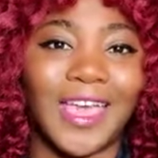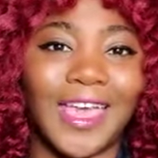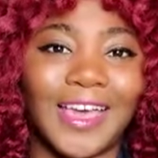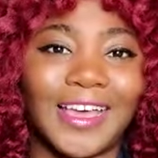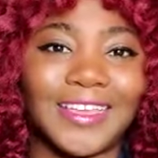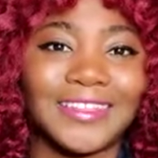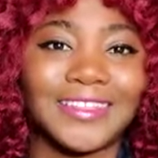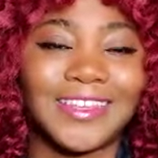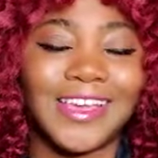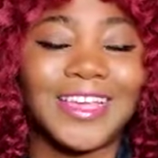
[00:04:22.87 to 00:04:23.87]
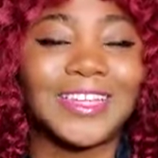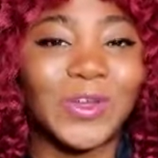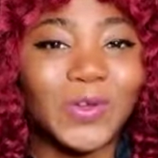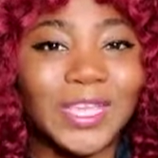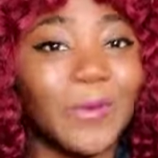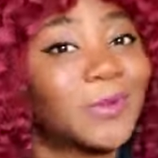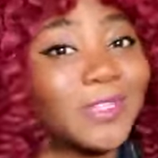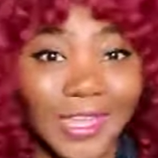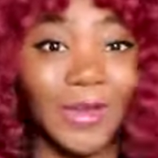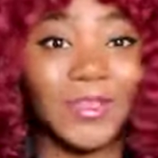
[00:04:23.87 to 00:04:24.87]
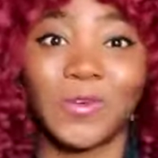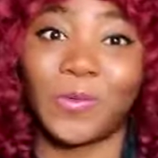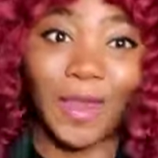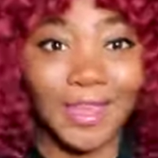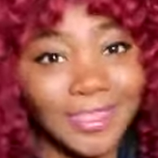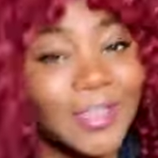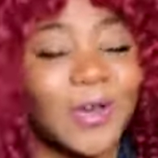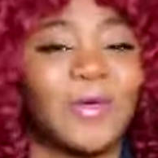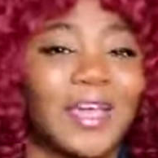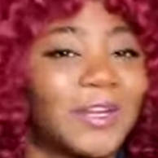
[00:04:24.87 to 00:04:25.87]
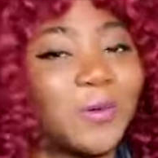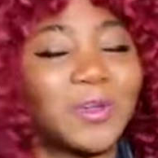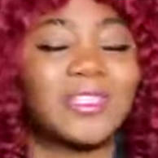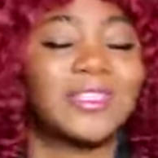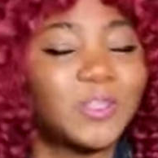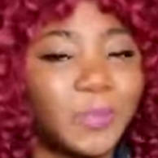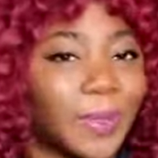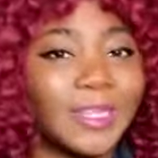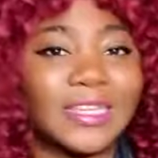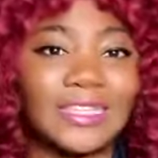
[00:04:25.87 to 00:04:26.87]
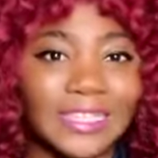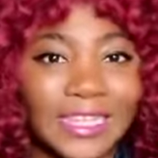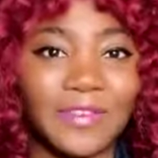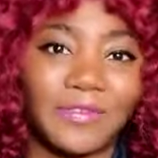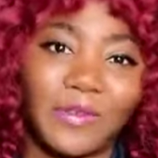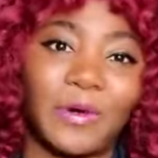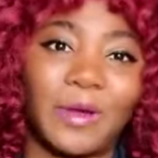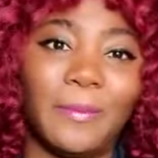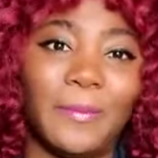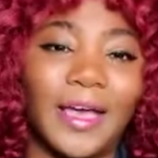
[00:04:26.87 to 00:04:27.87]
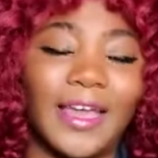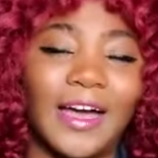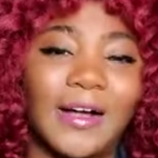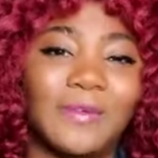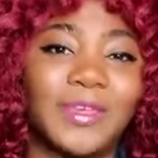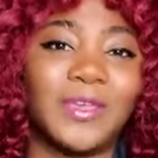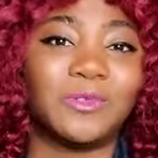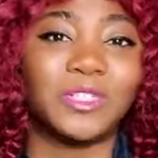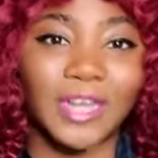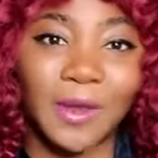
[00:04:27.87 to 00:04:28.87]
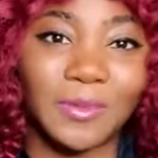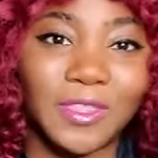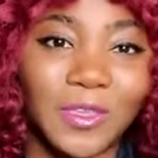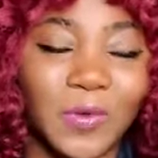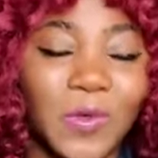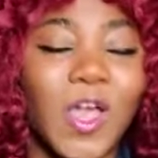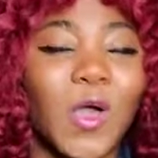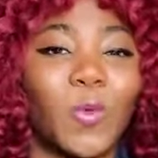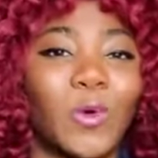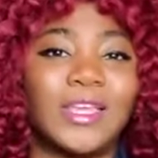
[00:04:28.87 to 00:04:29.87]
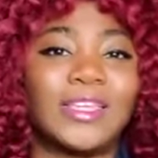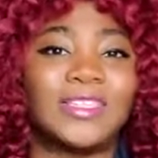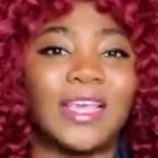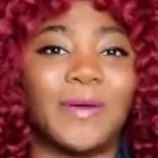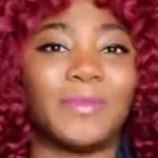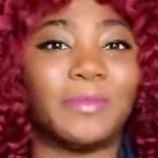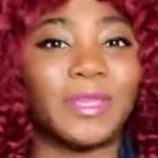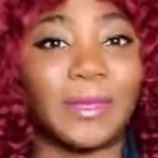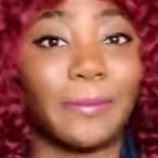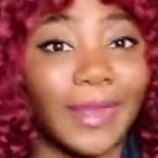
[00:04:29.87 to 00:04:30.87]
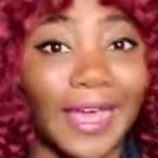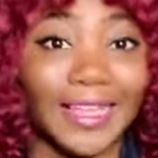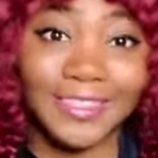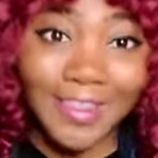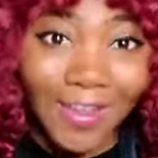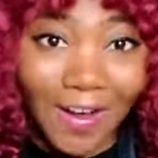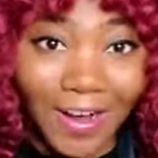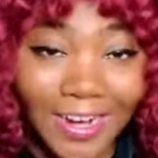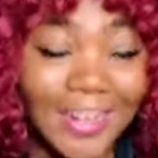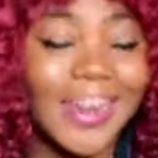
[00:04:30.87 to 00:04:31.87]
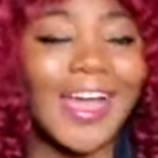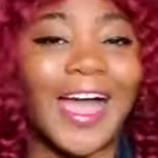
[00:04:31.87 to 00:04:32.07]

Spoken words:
And Nosa will tell you where he's going. I don't want to spill his tea for him, but he will share with you what his immediate plans are.